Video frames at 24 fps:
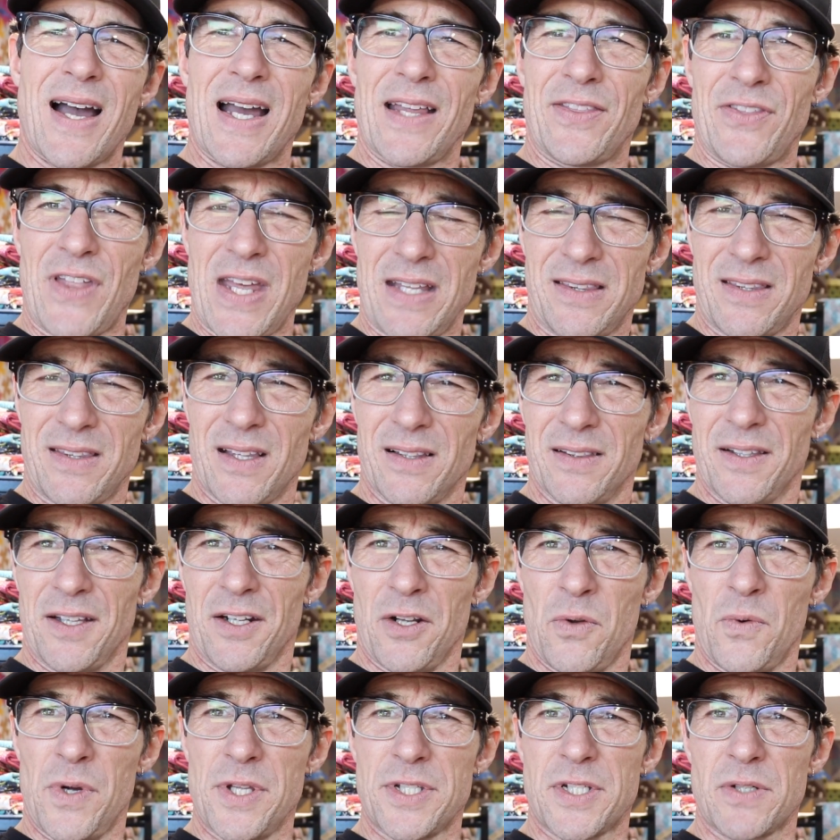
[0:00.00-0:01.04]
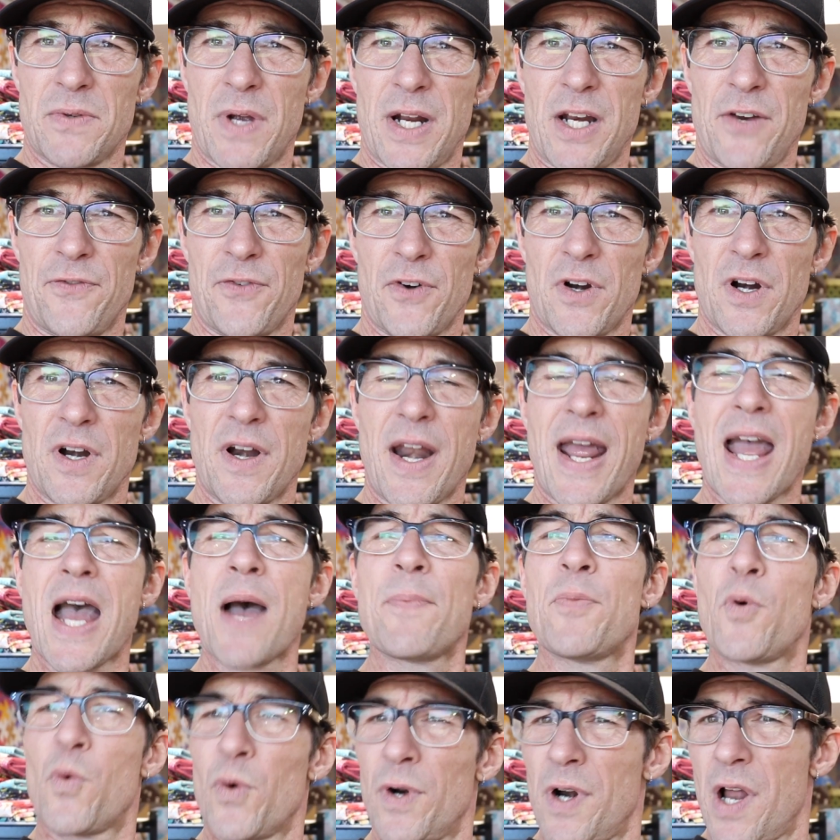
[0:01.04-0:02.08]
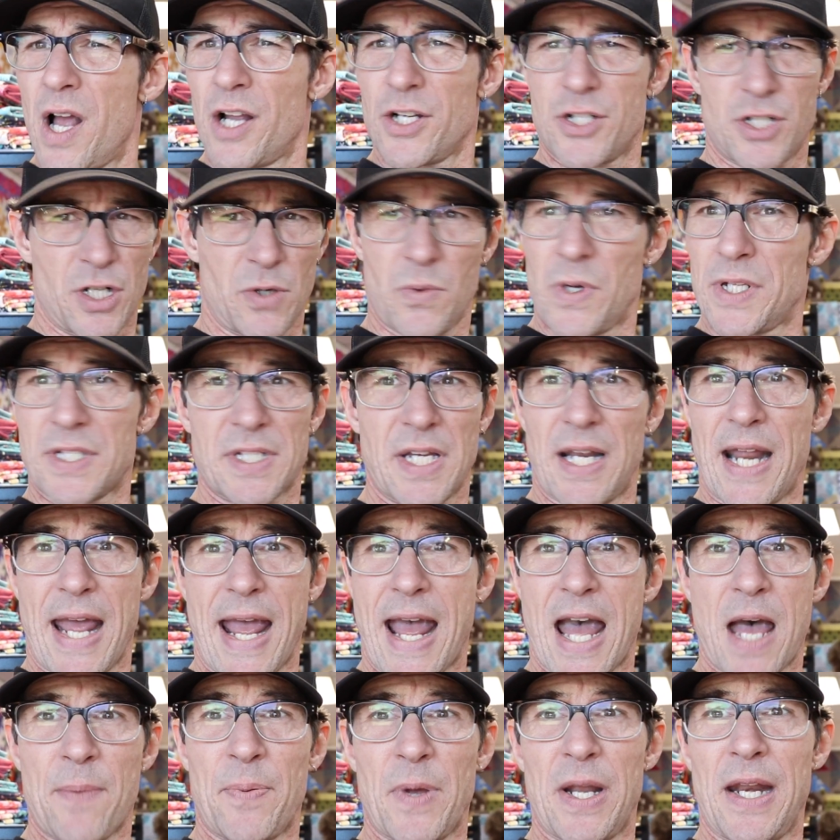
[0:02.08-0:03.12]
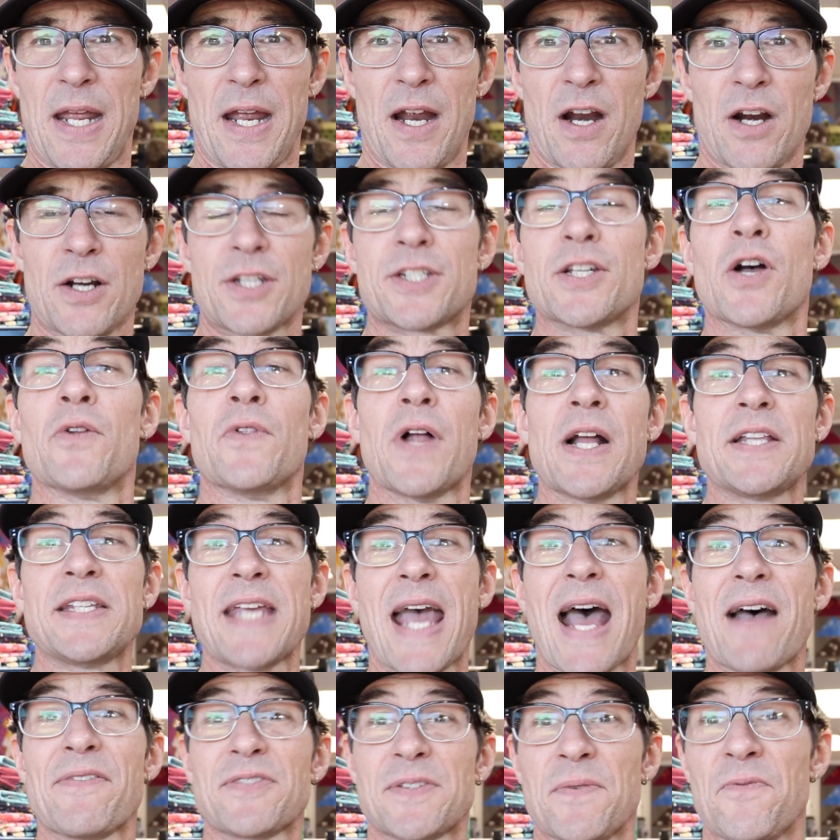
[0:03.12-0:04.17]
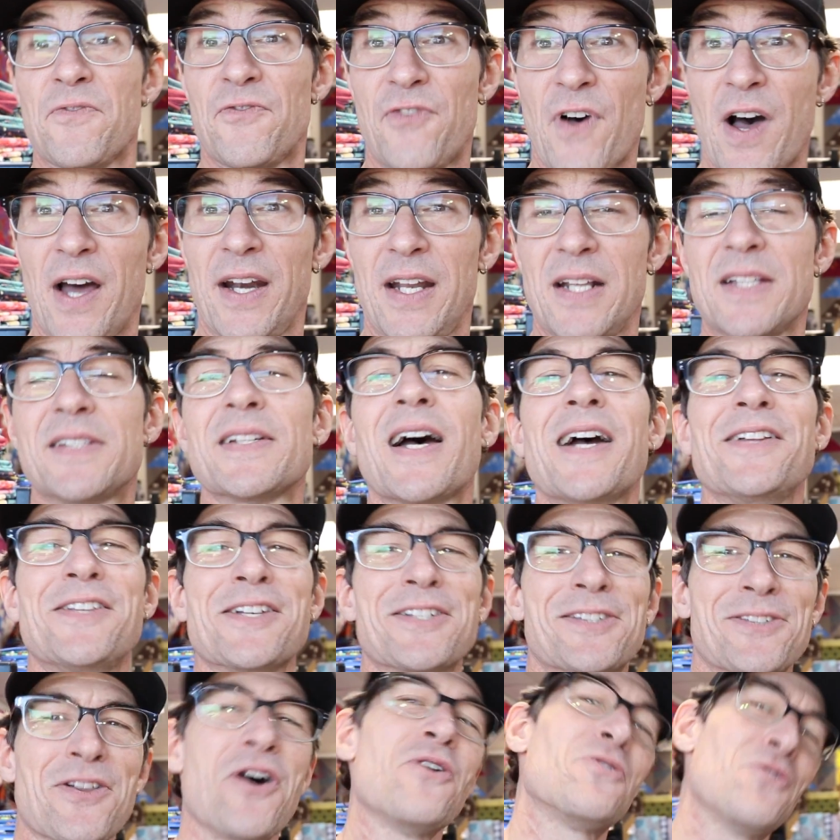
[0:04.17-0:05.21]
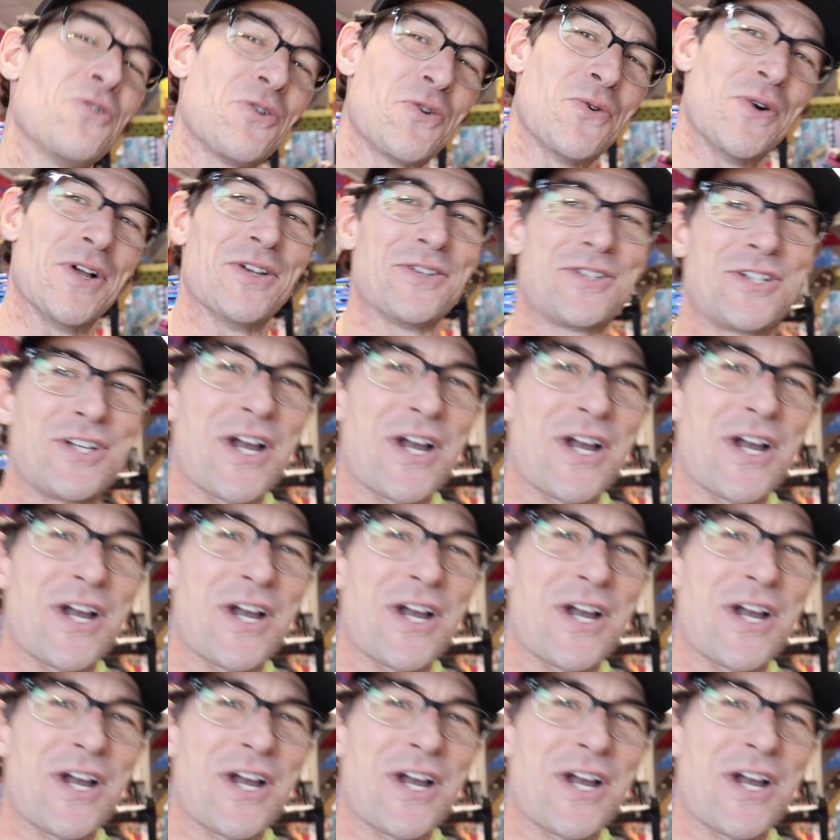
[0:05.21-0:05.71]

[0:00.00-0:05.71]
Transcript: I think the little ones are ready for a nap. We're not sure what's going to happen here, so let's have some fun inside this local quilt